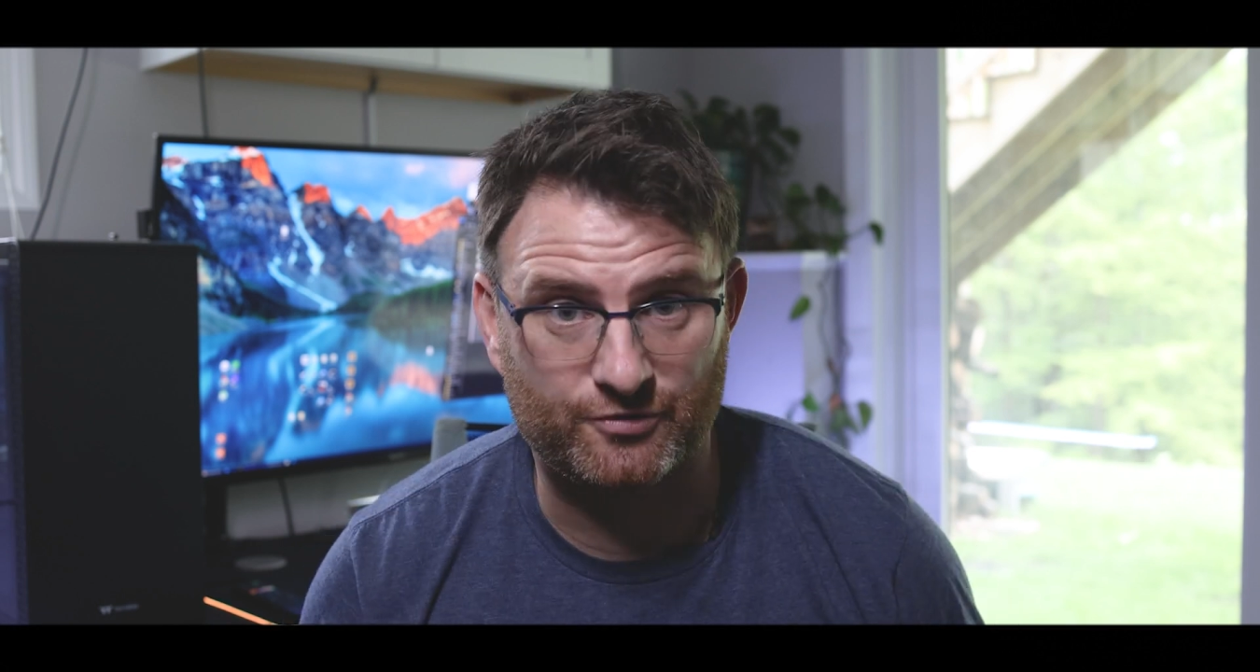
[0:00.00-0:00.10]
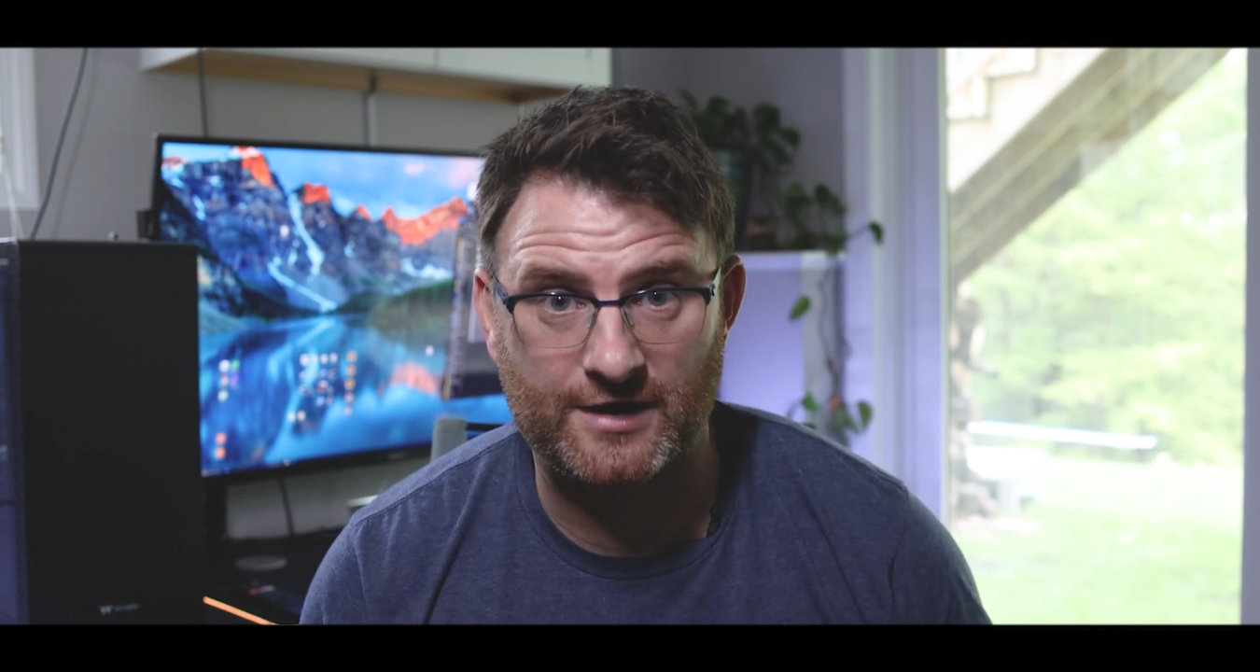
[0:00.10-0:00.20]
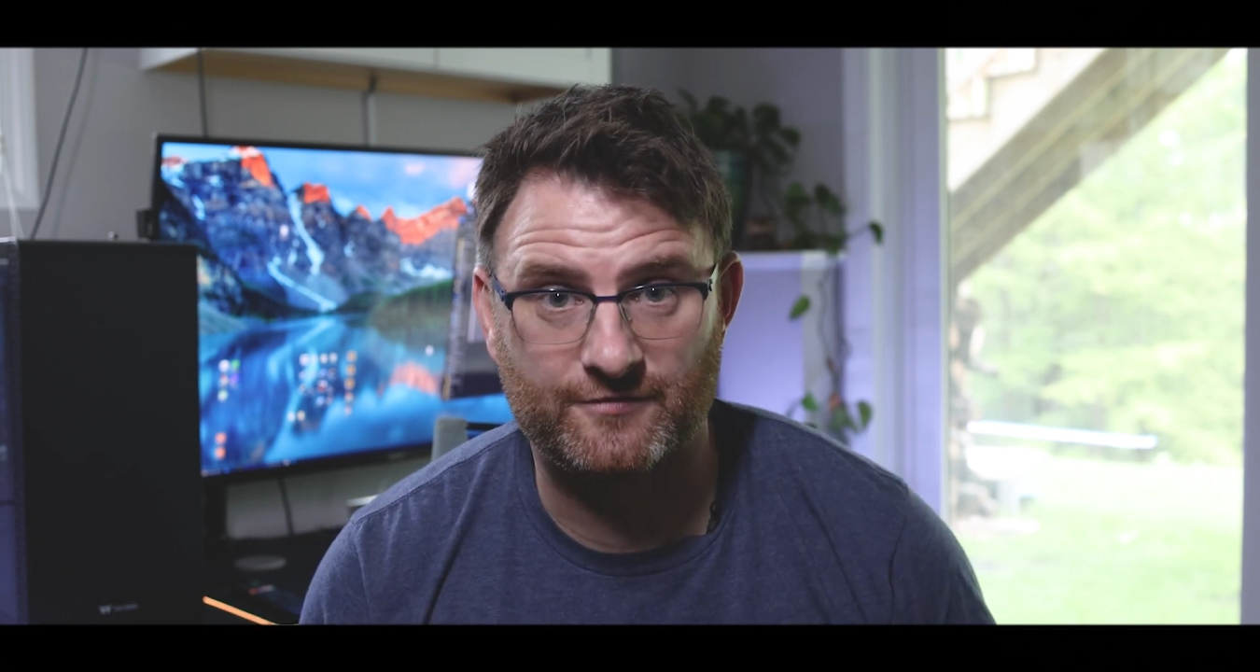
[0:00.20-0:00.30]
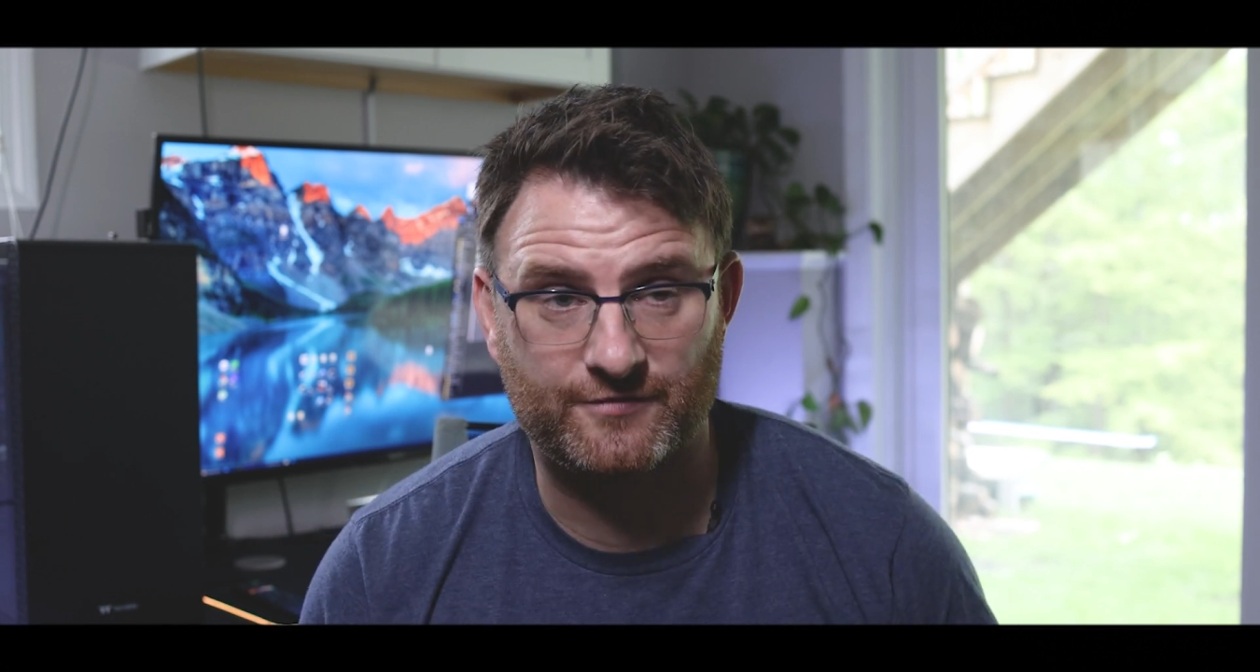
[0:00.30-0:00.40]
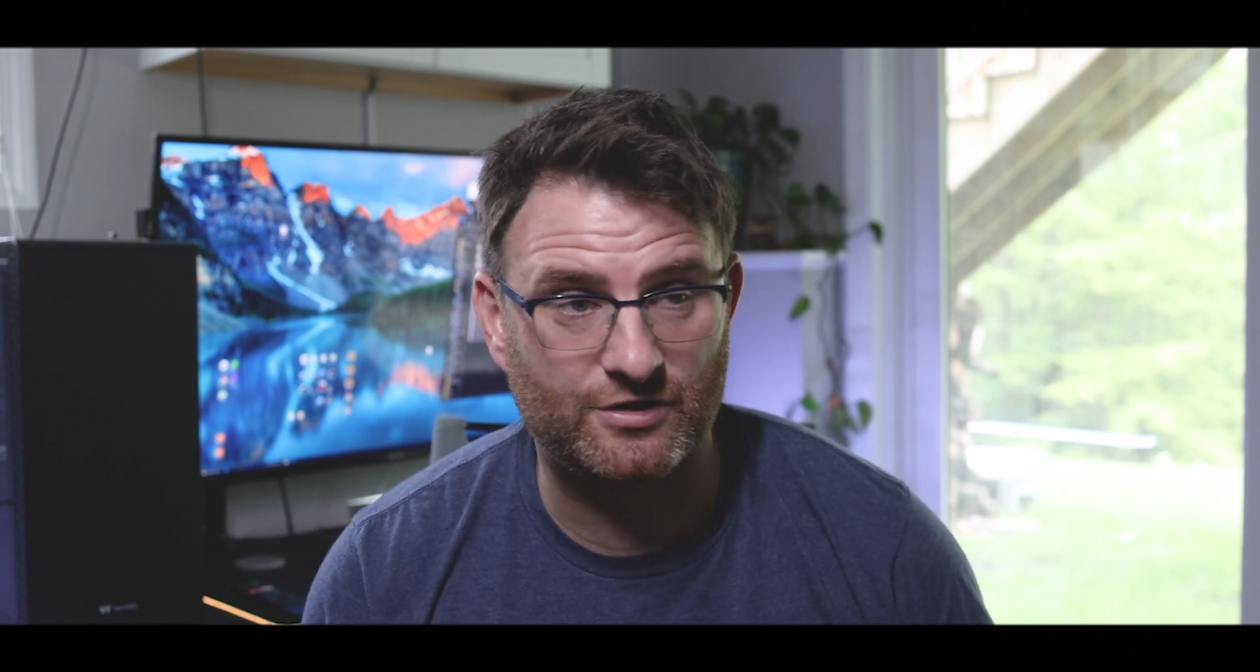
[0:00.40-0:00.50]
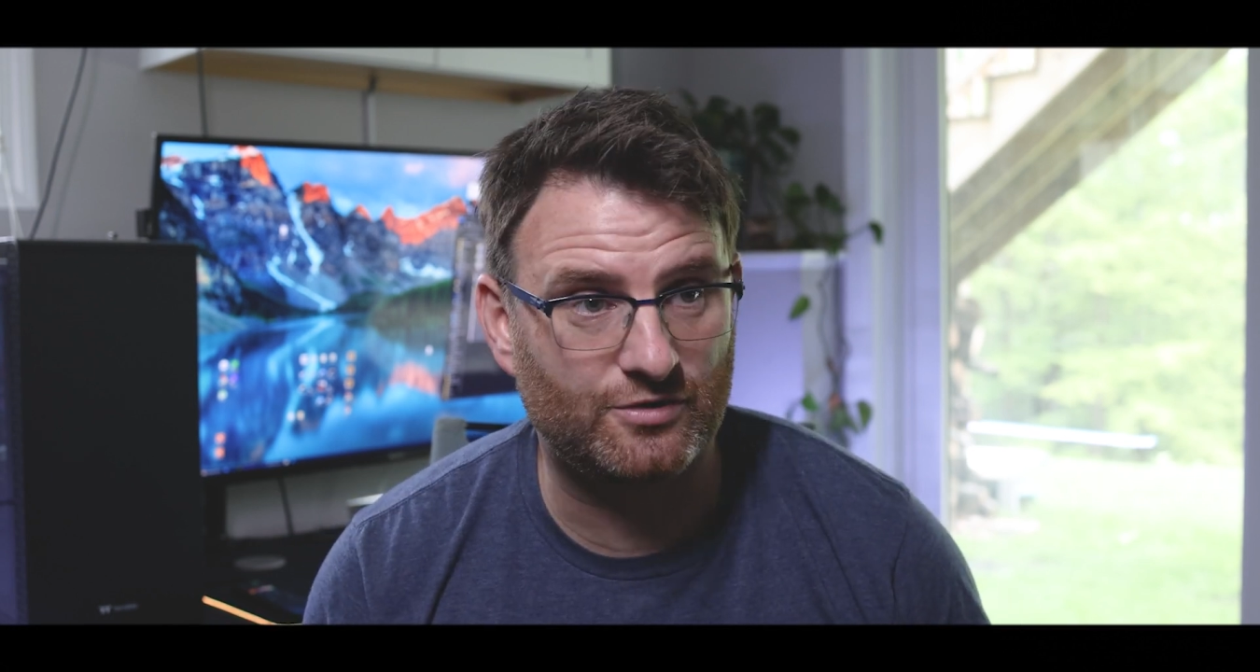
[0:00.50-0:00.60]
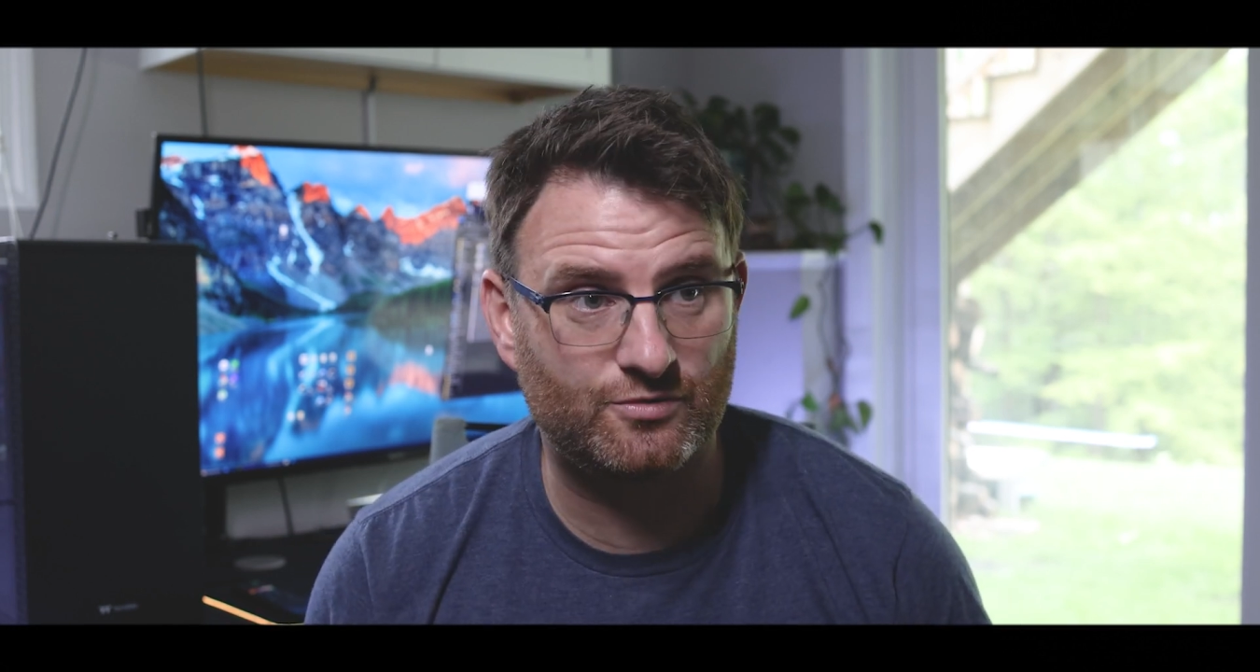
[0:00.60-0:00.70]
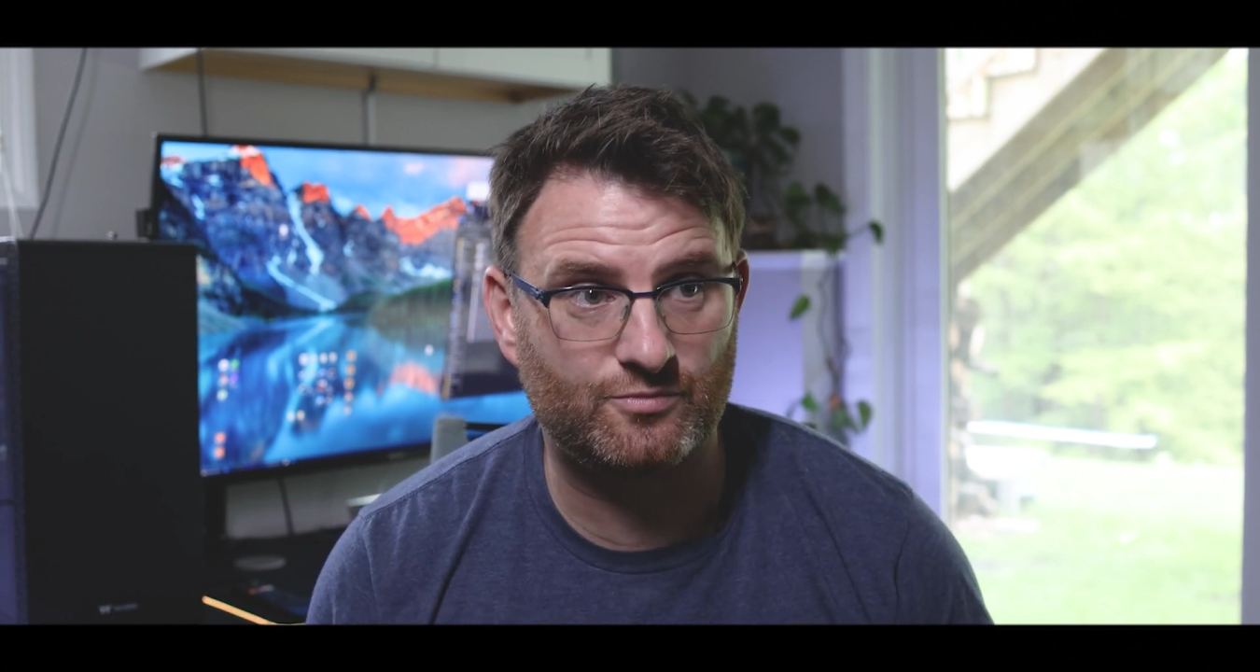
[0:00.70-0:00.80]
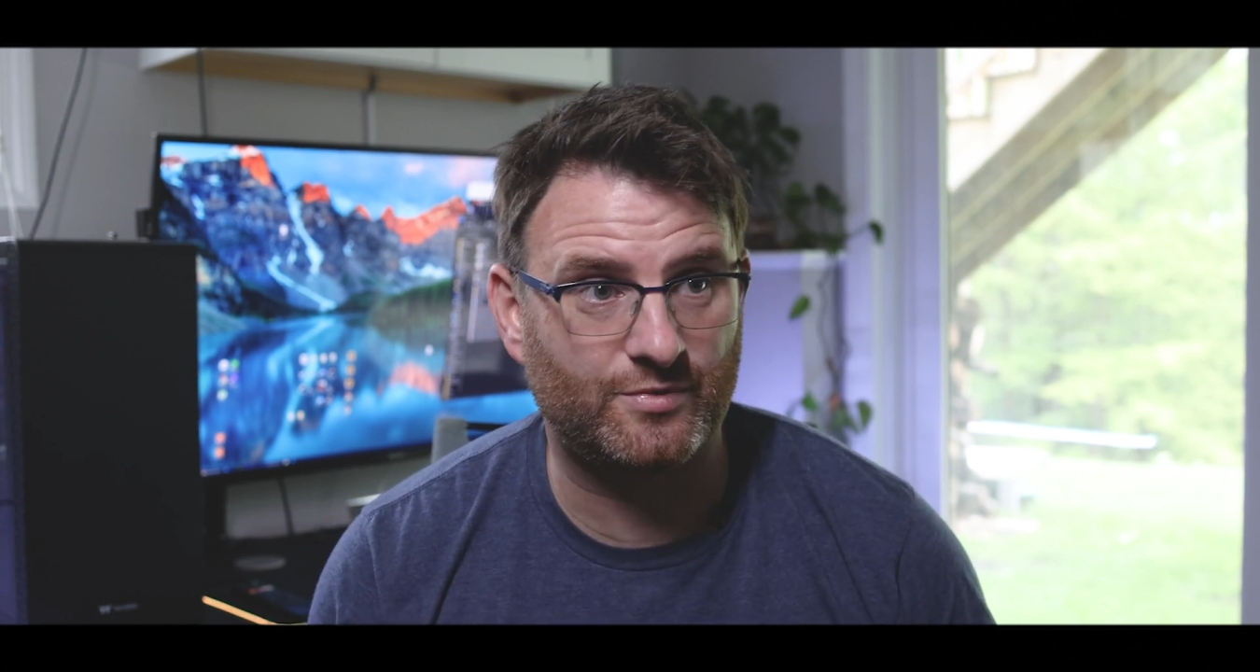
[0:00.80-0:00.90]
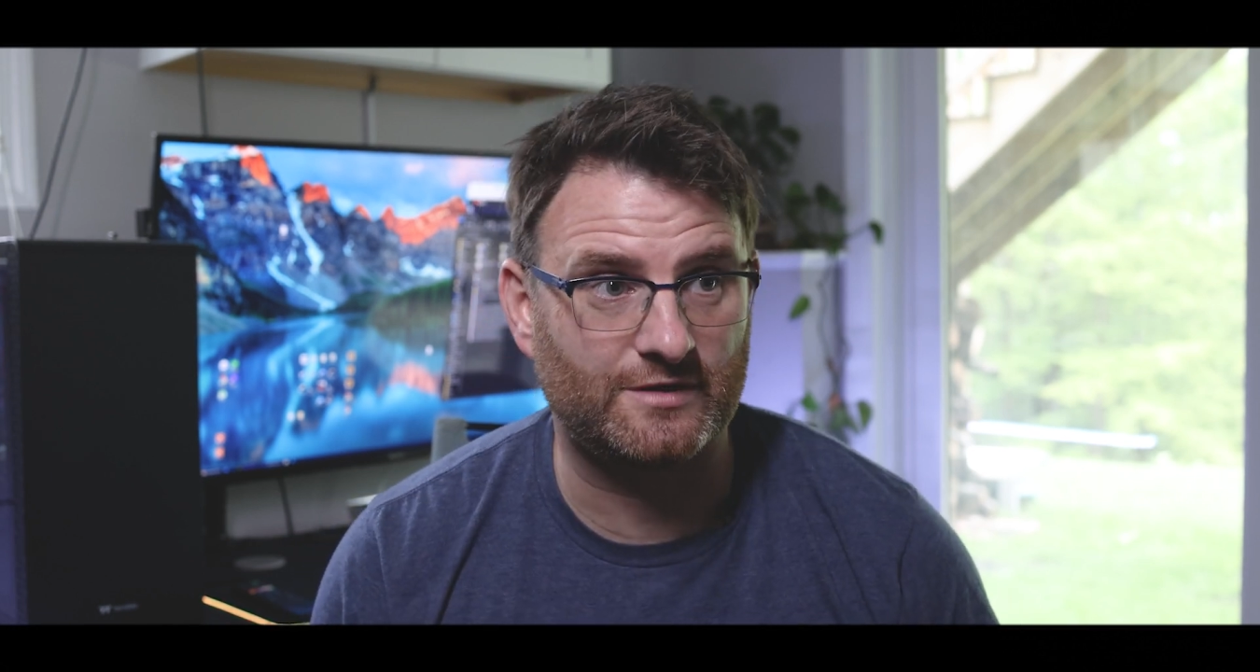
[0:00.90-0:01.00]
great for
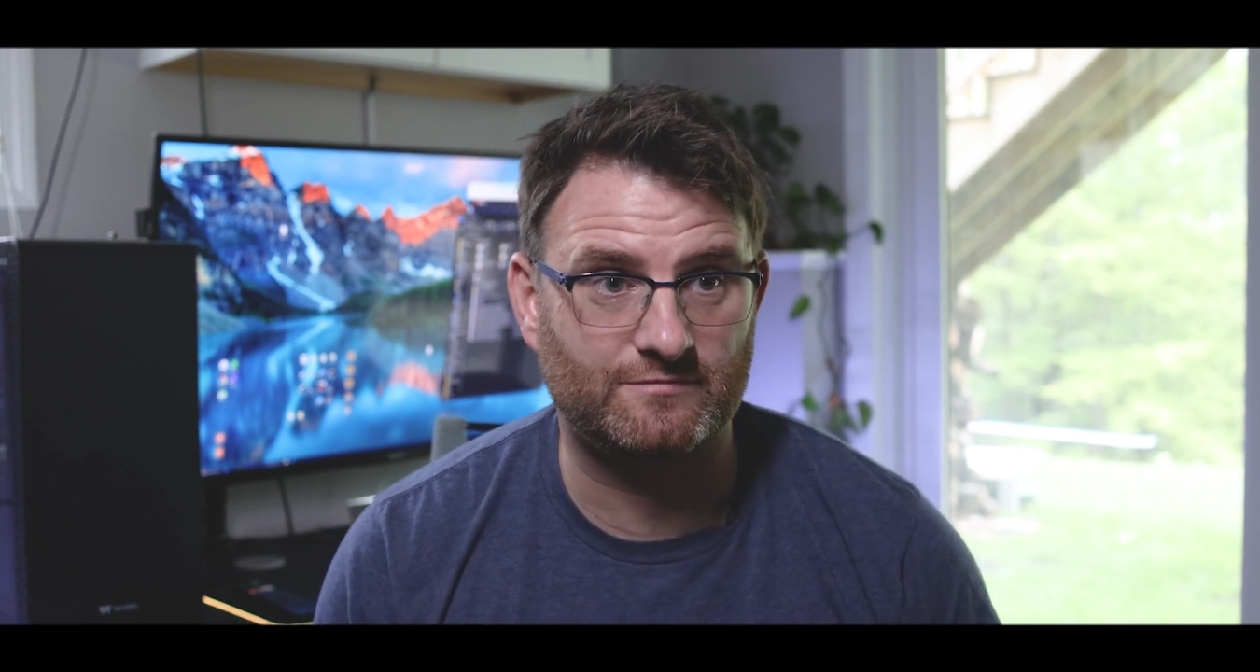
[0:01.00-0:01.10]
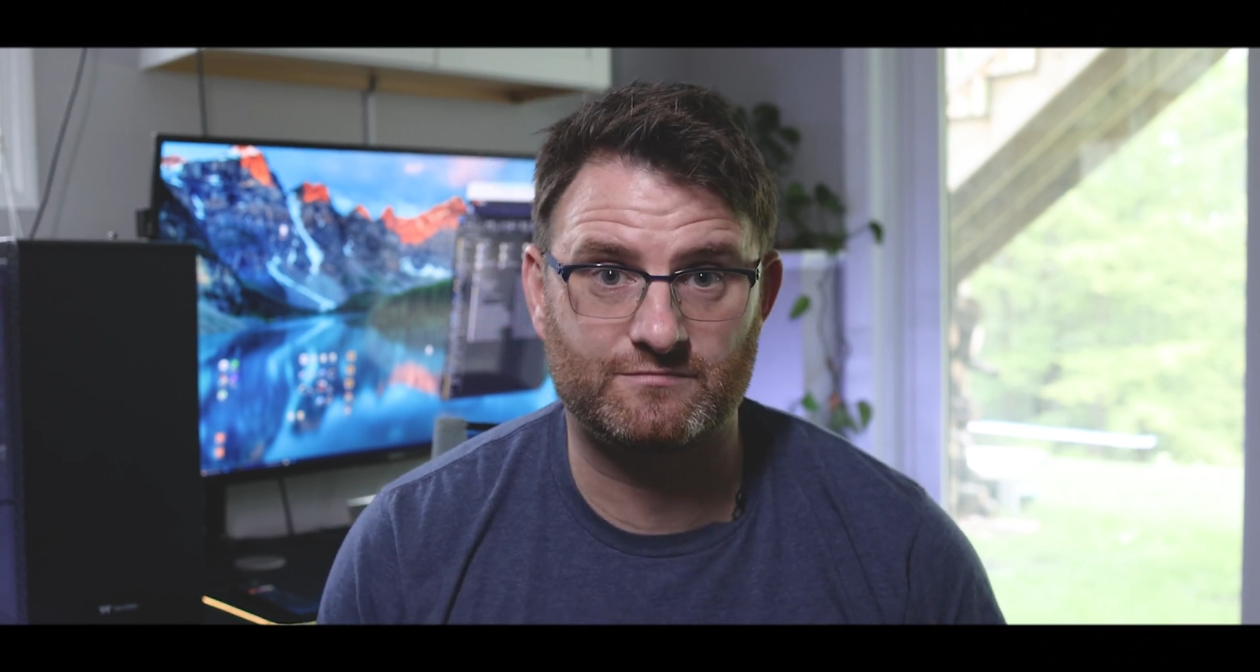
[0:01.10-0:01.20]
you, but